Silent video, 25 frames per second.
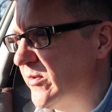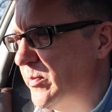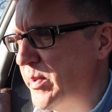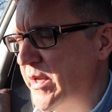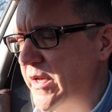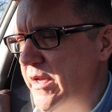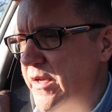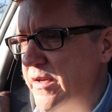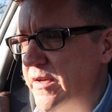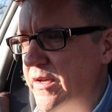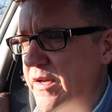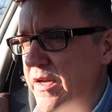
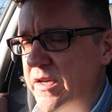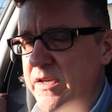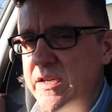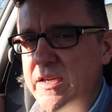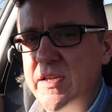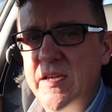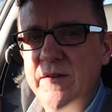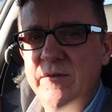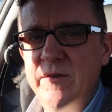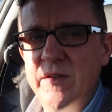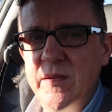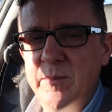speed and
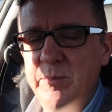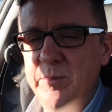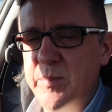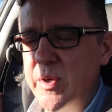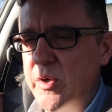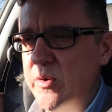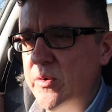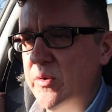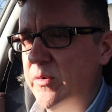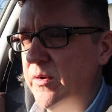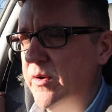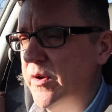you give it the
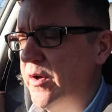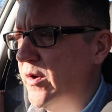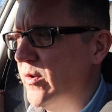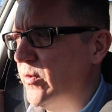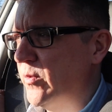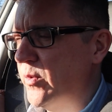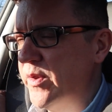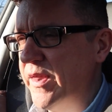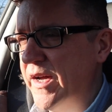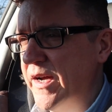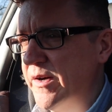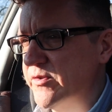boot
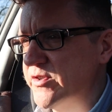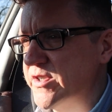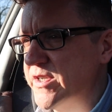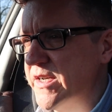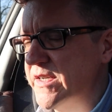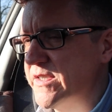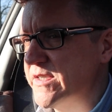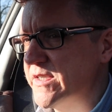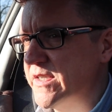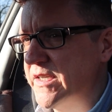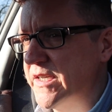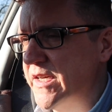without
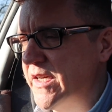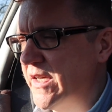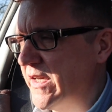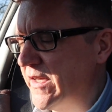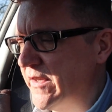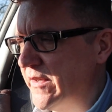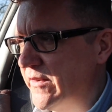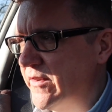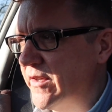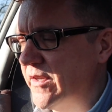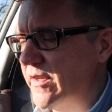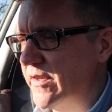changing
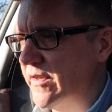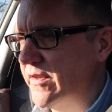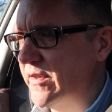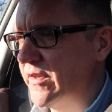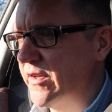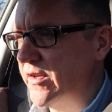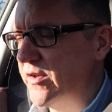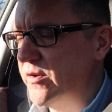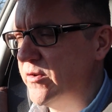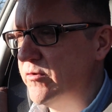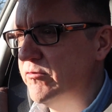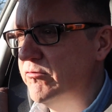gear,
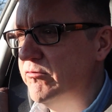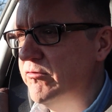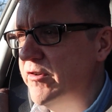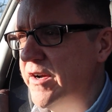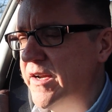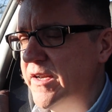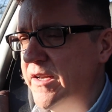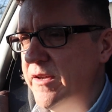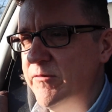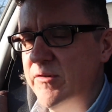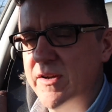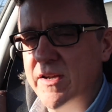that you
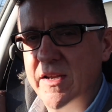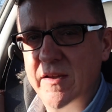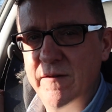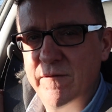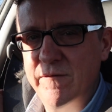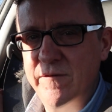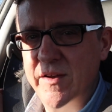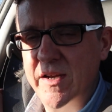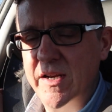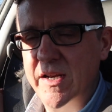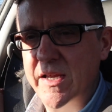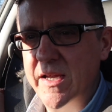really, really
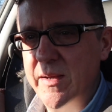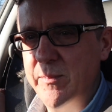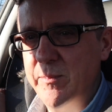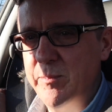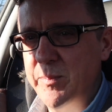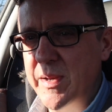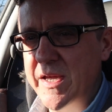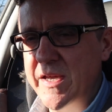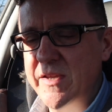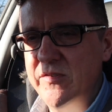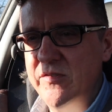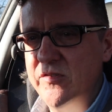feel it.
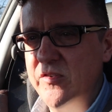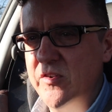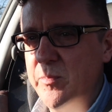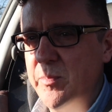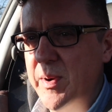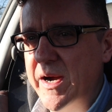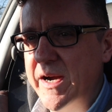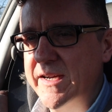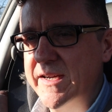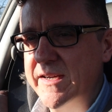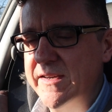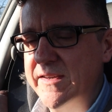It pins you
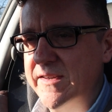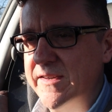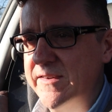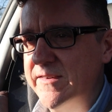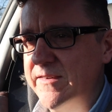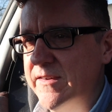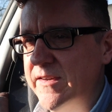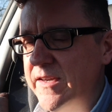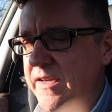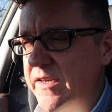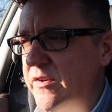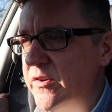back in
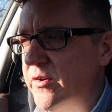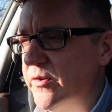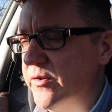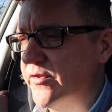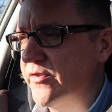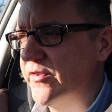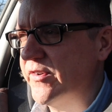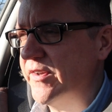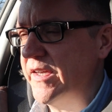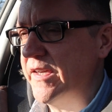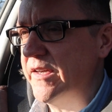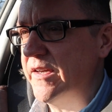
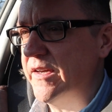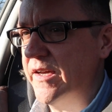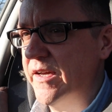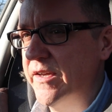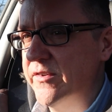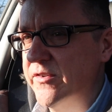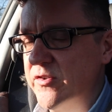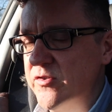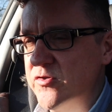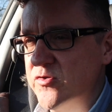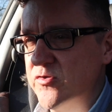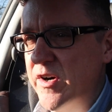your seat
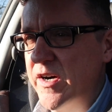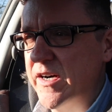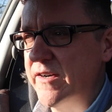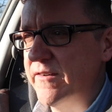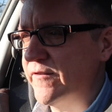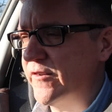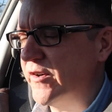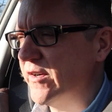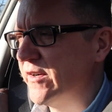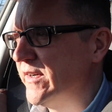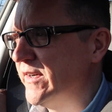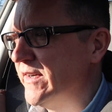as a
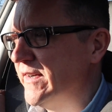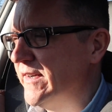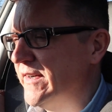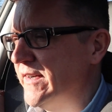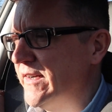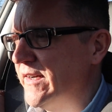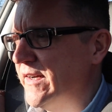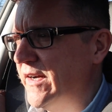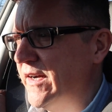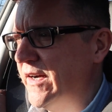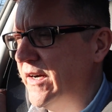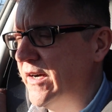driver.
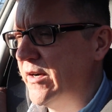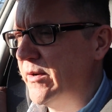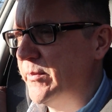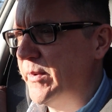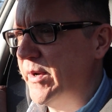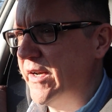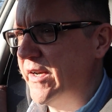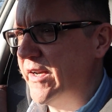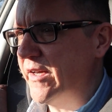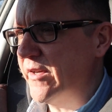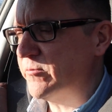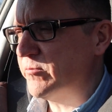
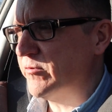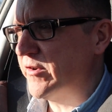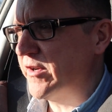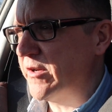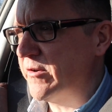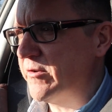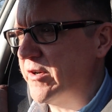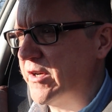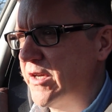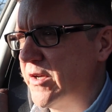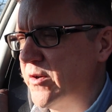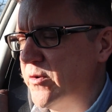And that's
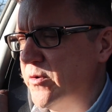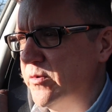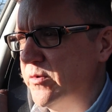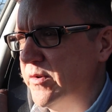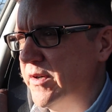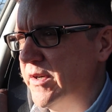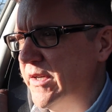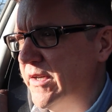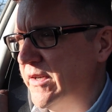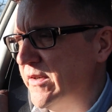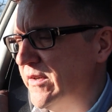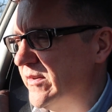really, really
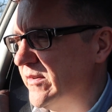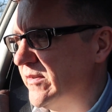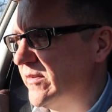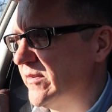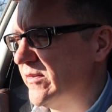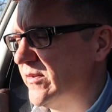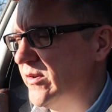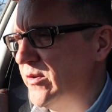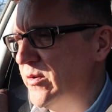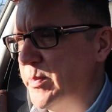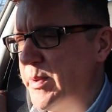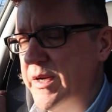cool, and
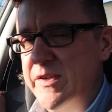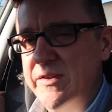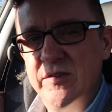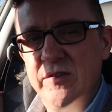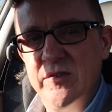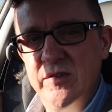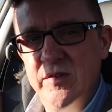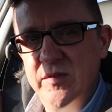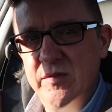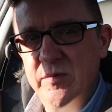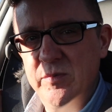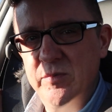your
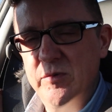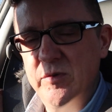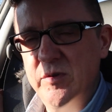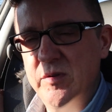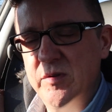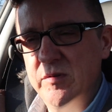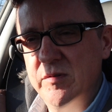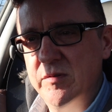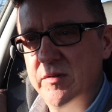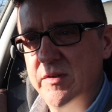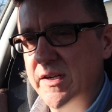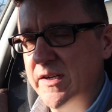passengers
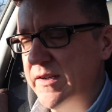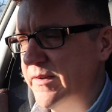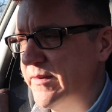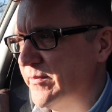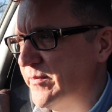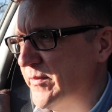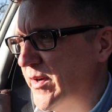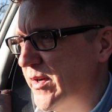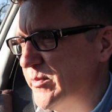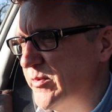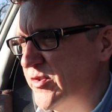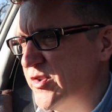will,
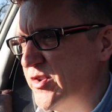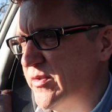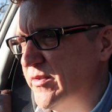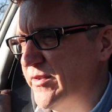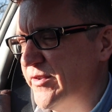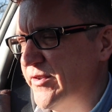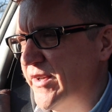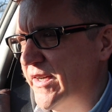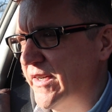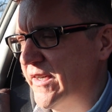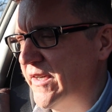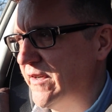I'm sure,
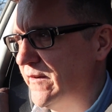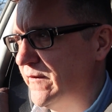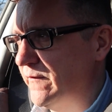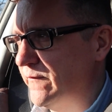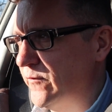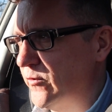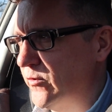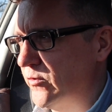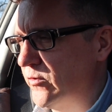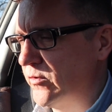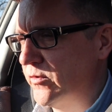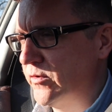thank you
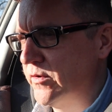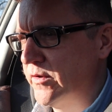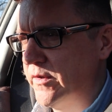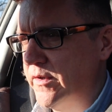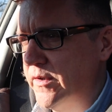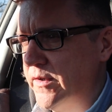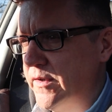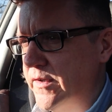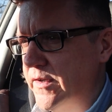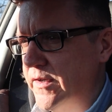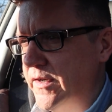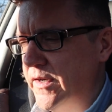for
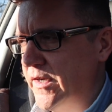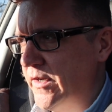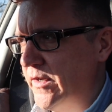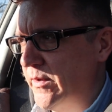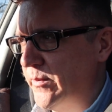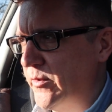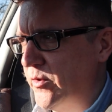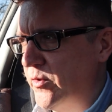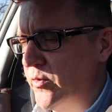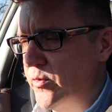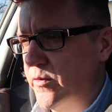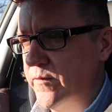
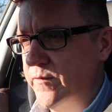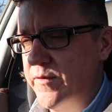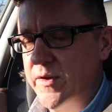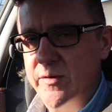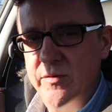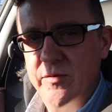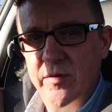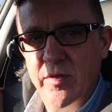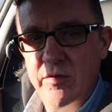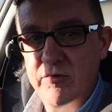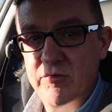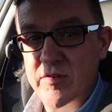all of
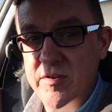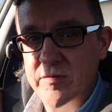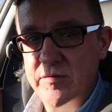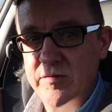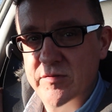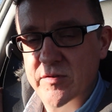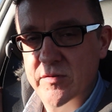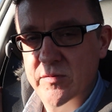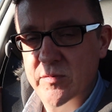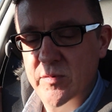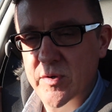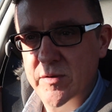those
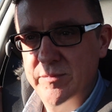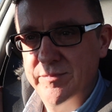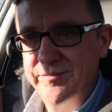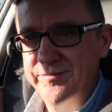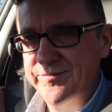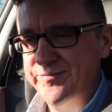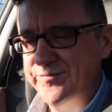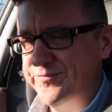thrills as well.